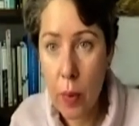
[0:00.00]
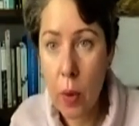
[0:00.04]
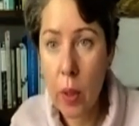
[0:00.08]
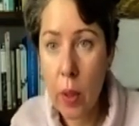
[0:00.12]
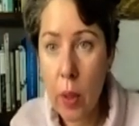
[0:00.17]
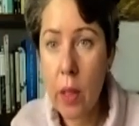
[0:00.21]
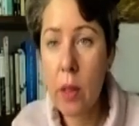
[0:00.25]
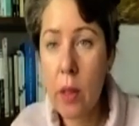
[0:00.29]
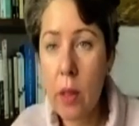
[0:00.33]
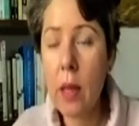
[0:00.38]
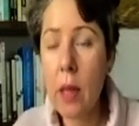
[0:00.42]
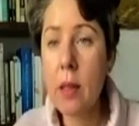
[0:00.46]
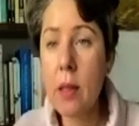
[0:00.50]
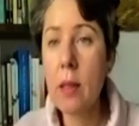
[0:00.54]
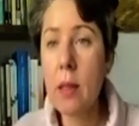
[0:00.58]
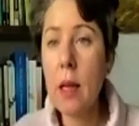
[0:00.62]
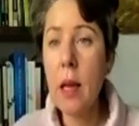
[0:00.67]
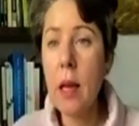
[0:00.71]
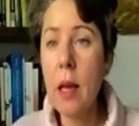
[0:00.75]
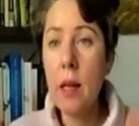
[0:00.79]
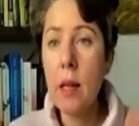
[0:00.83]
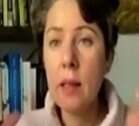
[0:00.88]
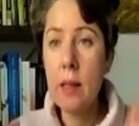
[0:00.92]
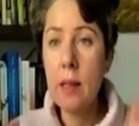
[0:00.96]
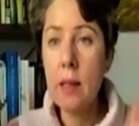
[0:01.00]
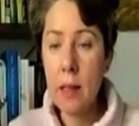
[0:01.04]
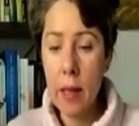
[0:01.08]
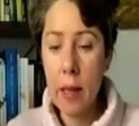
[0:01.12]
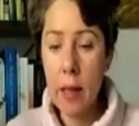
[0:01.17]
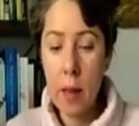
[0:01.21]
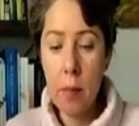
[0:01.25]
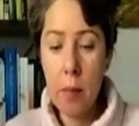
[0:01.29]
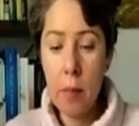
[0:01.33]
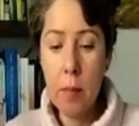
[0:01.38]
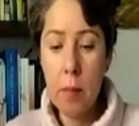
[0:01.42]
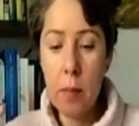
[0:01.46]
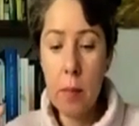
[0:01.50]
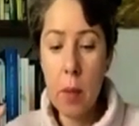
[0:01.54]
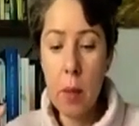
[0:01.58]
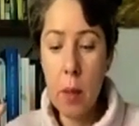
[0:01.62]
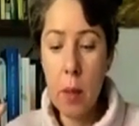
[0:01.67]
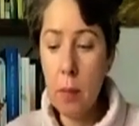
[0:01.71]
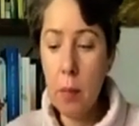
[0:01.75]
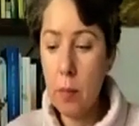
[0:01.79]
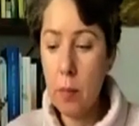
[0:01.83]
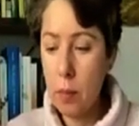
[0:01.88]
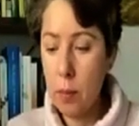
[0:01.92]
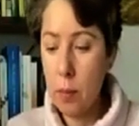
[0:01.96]
Okay, that's the same
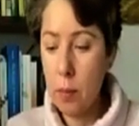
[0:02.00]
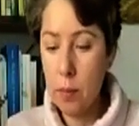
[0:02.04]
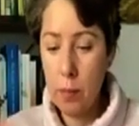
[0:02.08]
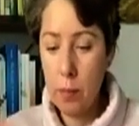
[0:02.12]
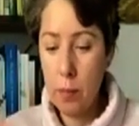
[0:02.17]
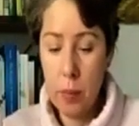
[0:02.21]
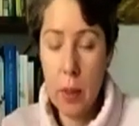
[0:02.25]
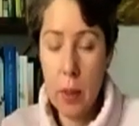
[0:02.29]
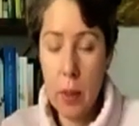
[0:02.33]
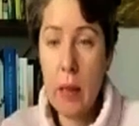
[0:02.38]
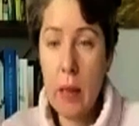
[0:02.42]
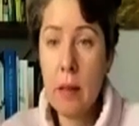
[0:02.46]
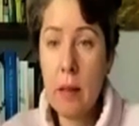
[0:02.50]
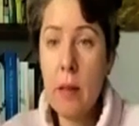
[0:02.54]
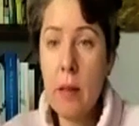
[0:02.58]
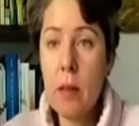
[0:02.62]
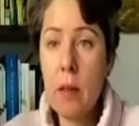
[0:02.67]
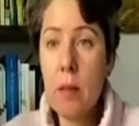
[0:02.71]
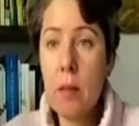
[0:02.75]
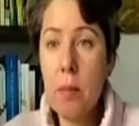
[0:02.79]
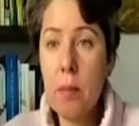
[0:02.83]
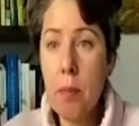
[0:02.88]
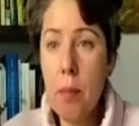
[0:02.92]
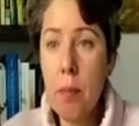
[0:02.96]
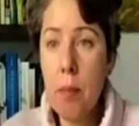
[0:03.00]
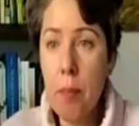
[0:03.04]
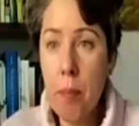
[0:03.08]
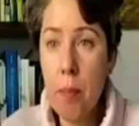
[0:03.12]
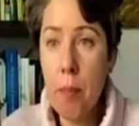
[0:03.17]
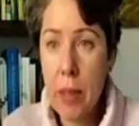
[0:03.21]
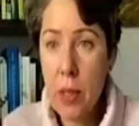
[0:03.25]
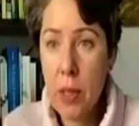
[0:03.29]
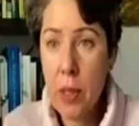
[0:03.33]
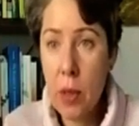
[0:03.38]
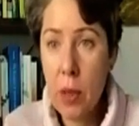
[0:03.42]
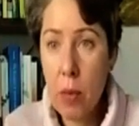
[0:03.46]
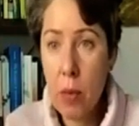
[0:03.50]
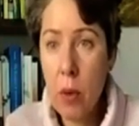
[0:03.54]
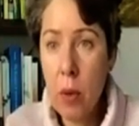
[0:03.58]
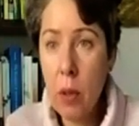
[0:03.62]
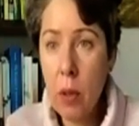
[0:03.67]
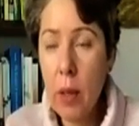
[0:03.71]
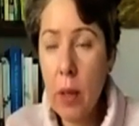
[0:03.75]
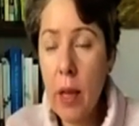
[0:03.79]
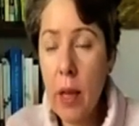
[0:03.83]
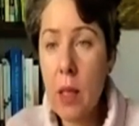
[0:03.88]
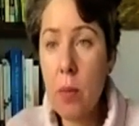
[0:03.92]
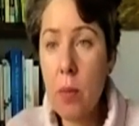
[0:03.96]
plant
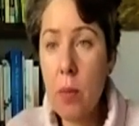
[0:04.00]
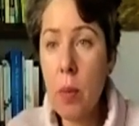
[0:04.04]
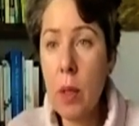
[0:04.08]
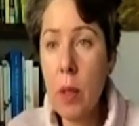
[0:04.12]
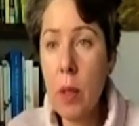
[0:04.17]
material